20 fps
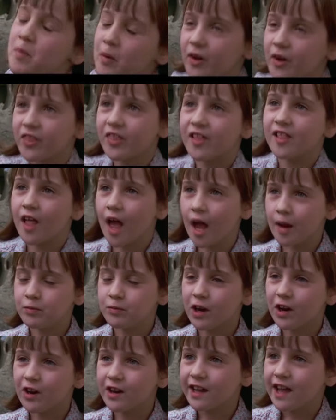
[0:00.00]
Book in the
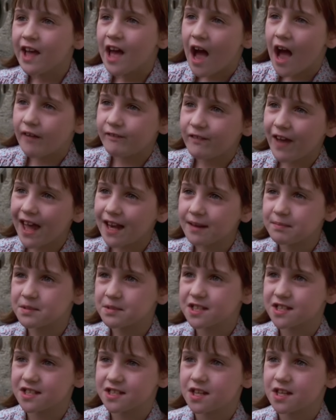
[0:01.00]
library. I've had him
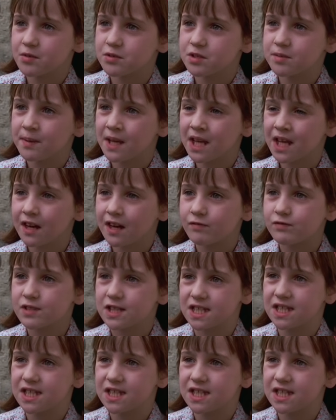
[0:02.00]
since I was big enough to